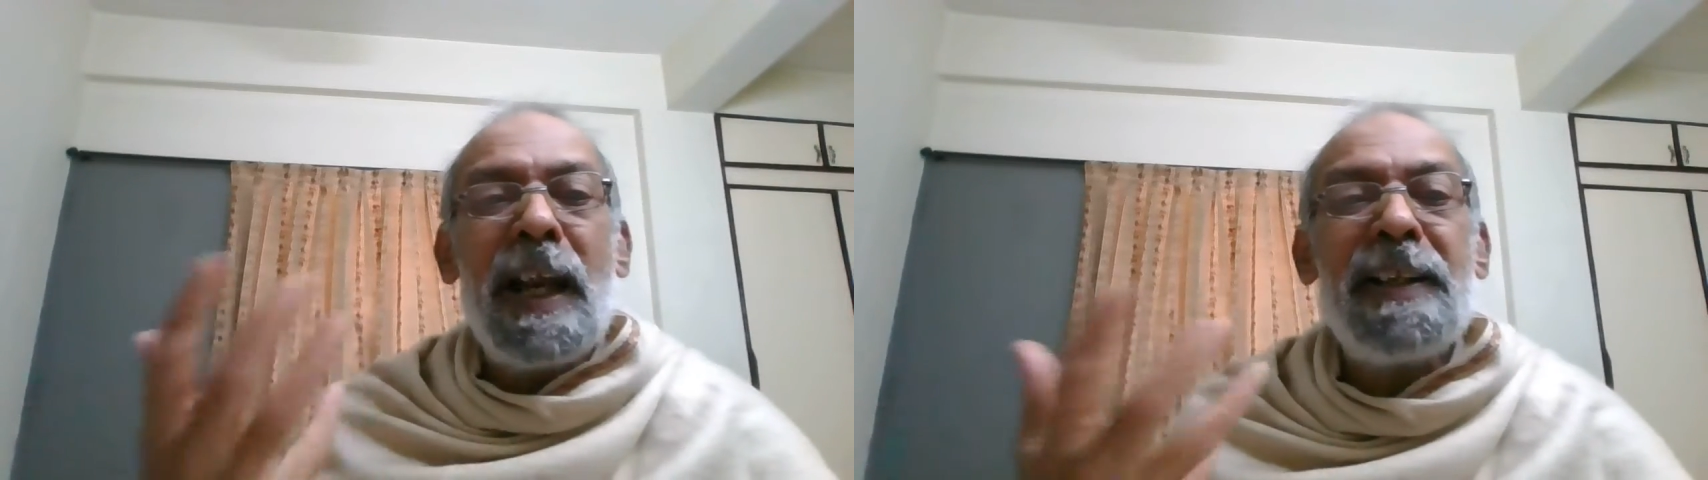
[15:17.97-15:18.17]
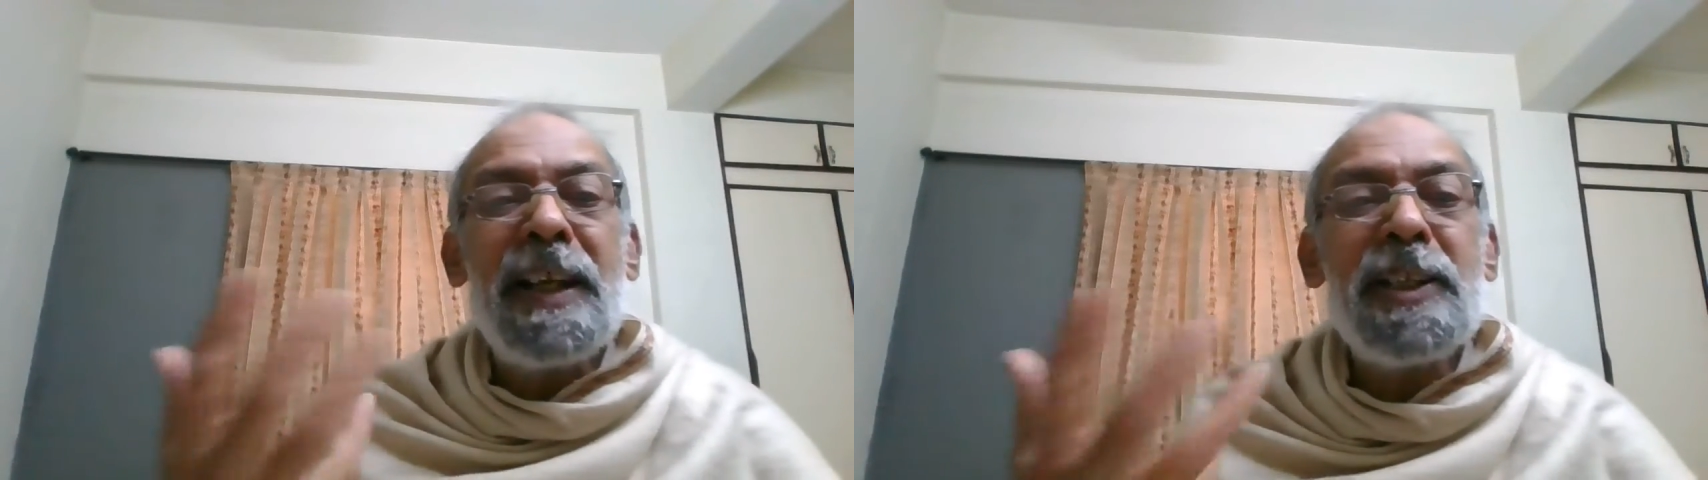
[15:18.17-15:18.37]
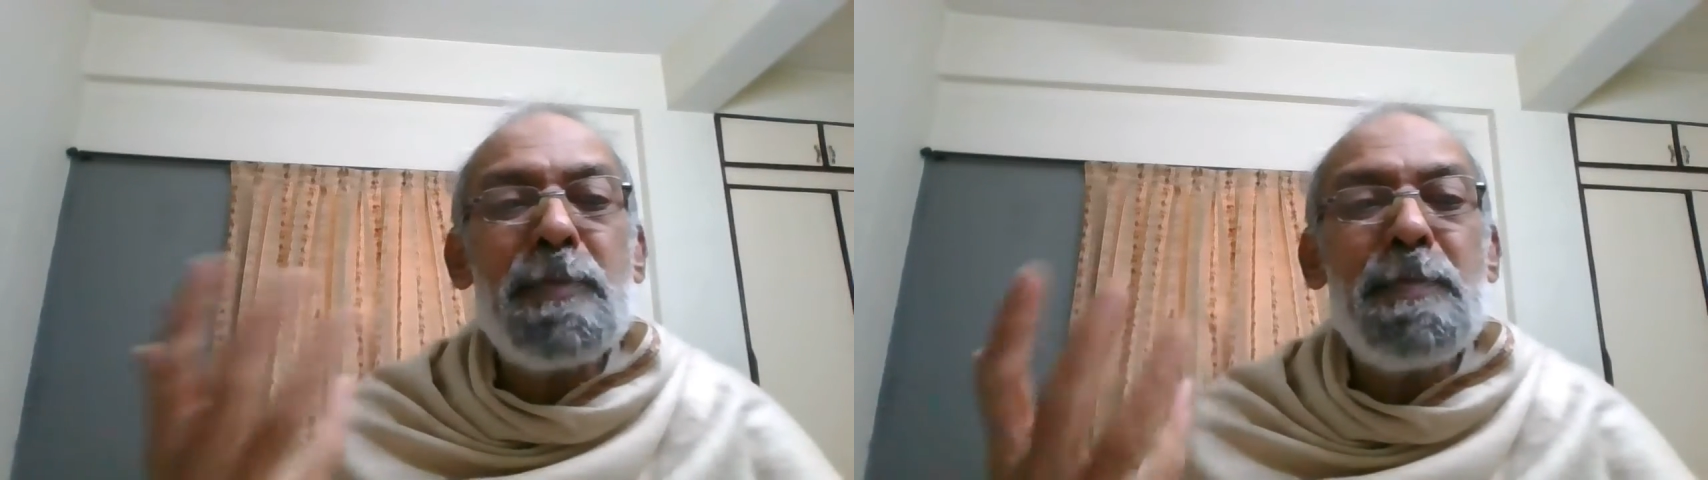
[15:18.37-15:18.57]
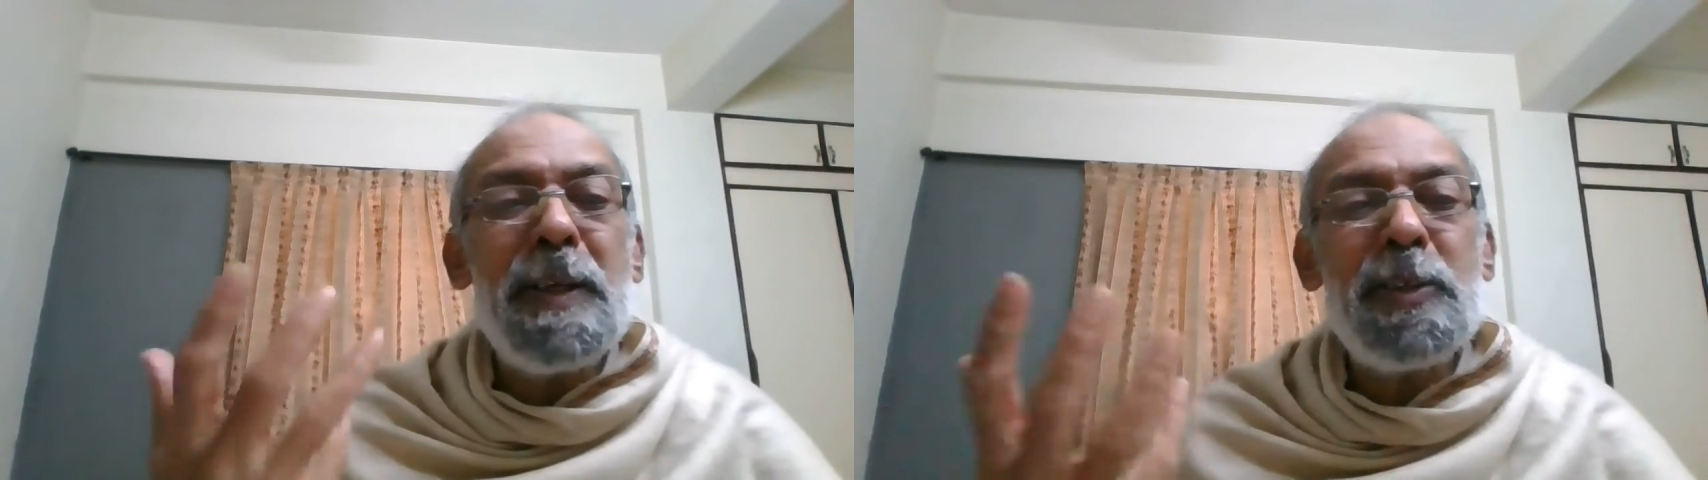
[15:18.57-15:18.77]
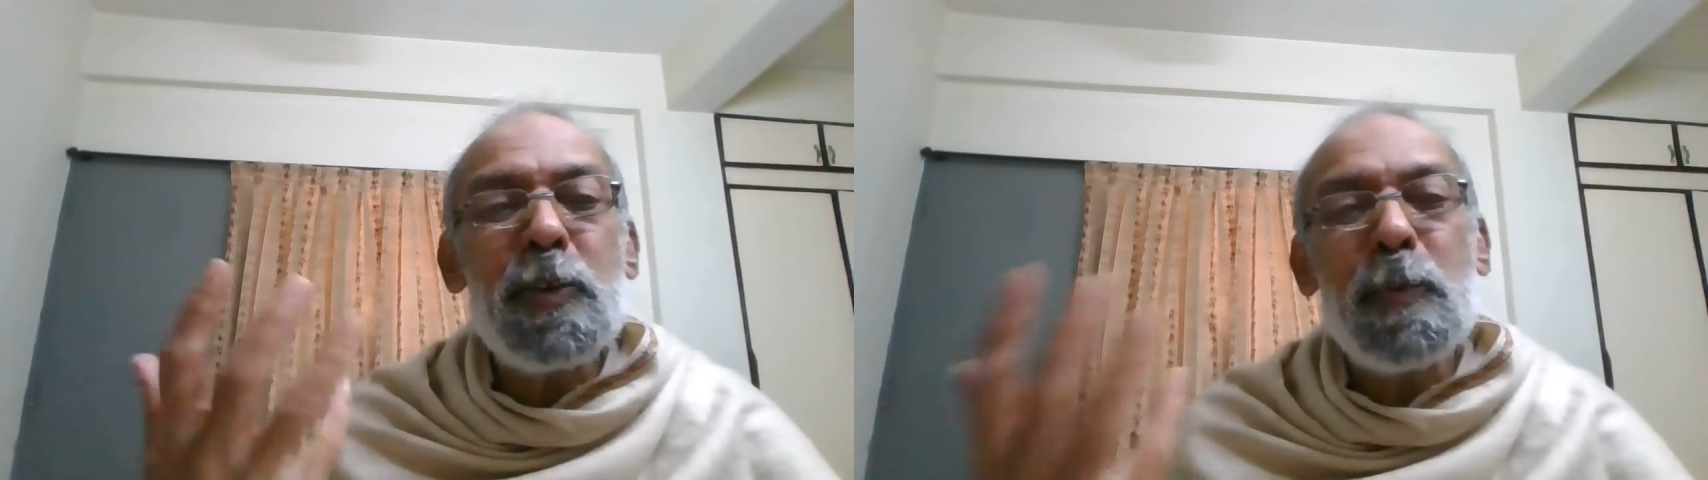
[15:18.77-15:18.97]

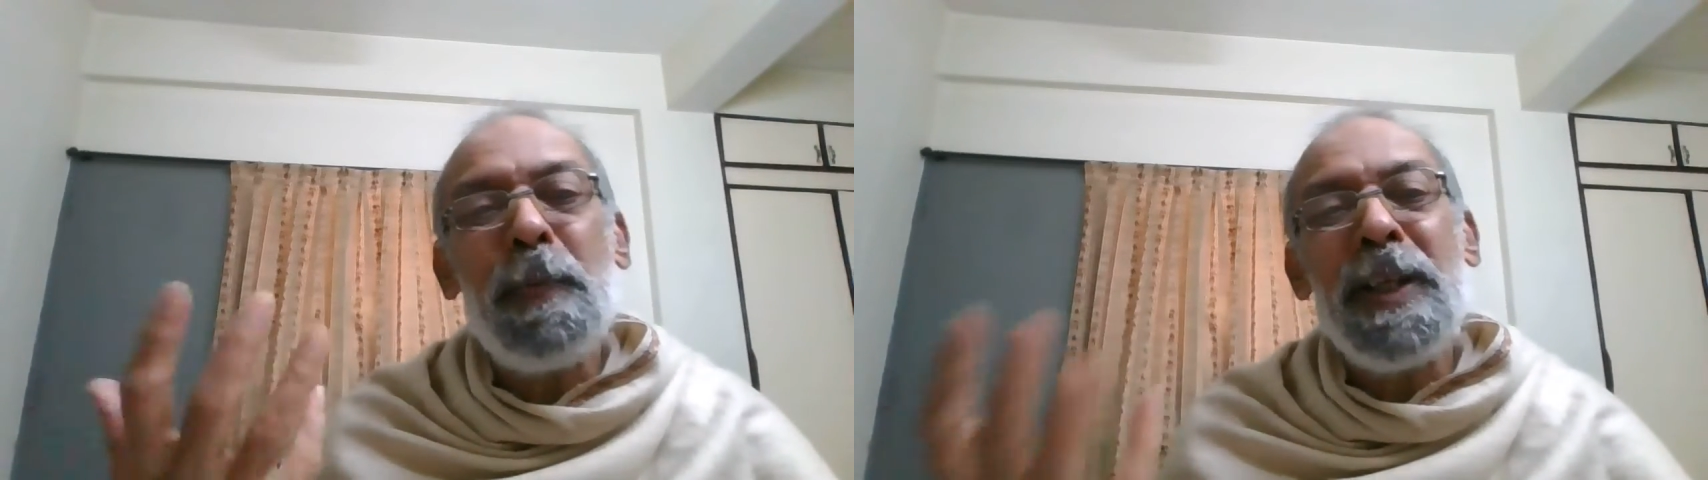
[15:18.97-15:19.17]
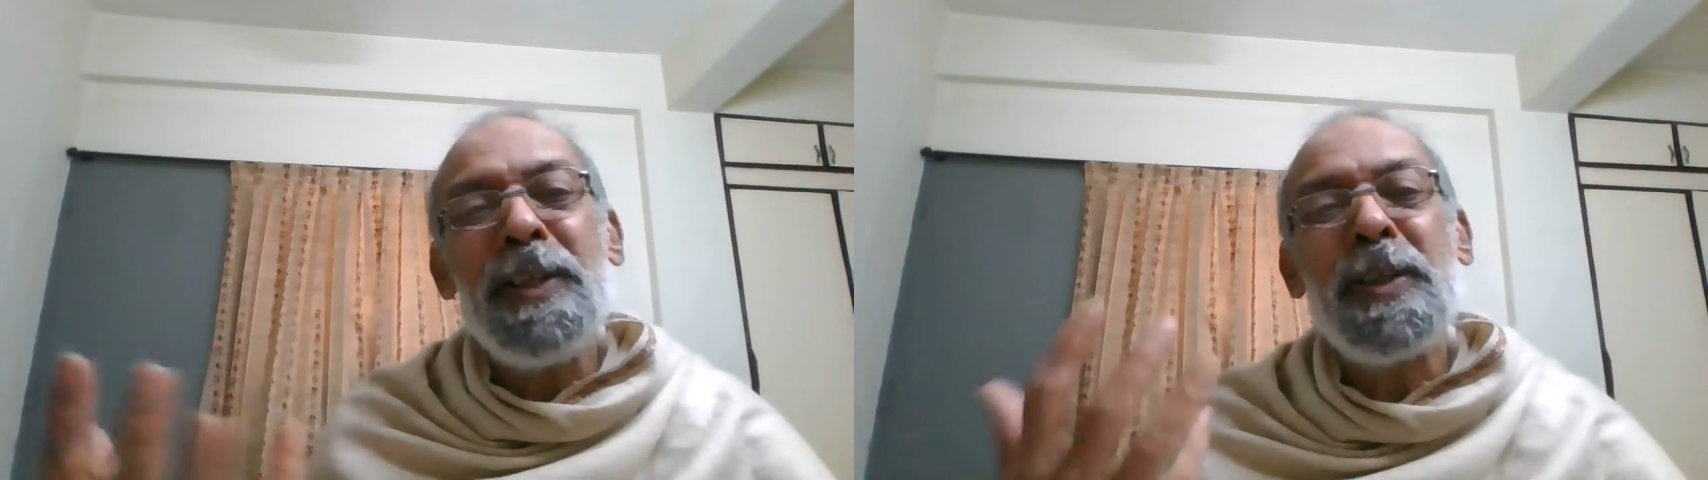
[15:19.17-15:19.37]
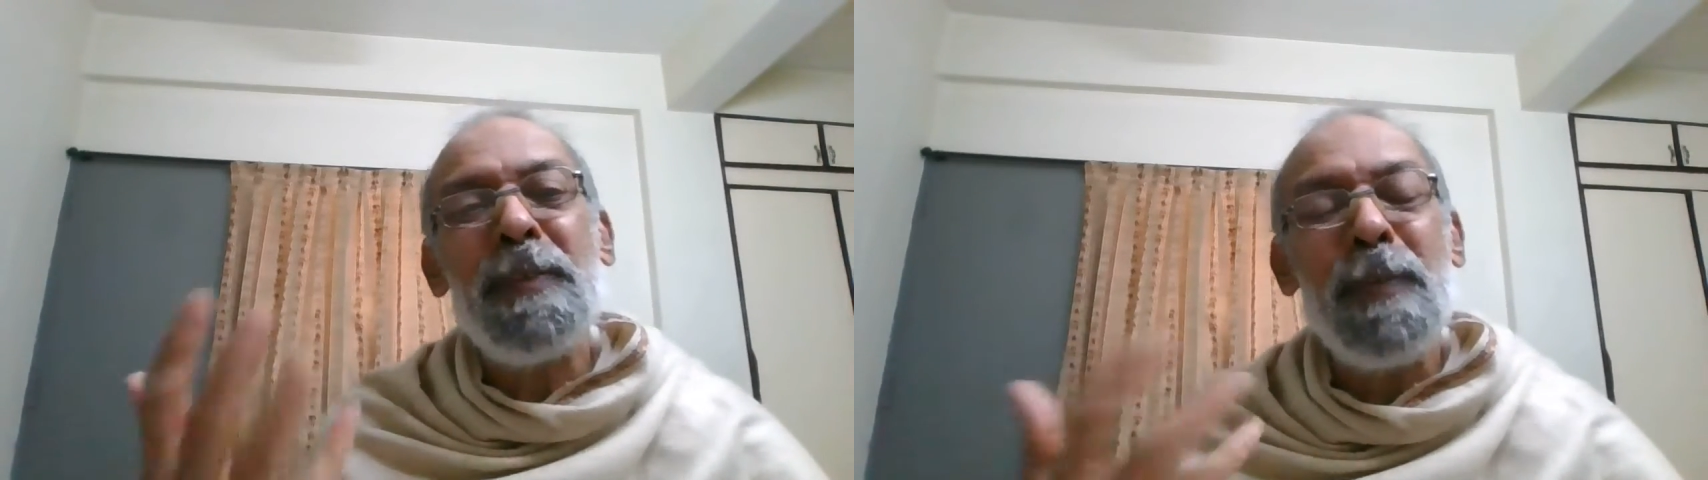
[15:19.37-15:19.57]
attachment to pleasure,